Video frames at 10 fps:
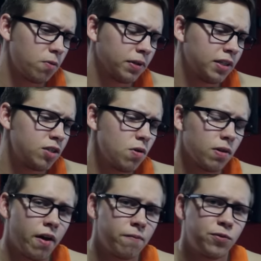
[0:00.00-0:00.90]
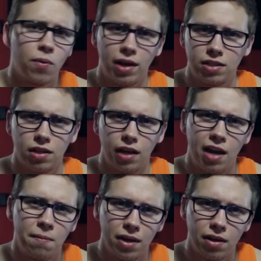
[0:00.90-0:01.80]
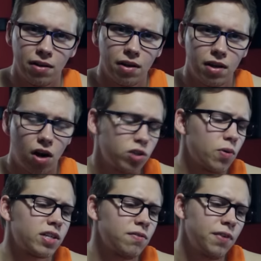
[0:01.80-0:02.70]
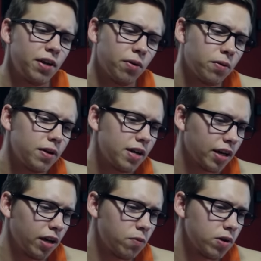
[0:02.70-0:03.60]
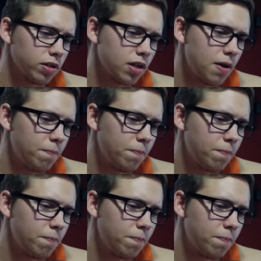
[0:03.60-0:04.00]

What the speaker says: don't really do a lot of direct-to-animated, or direct-to-video kind of ones.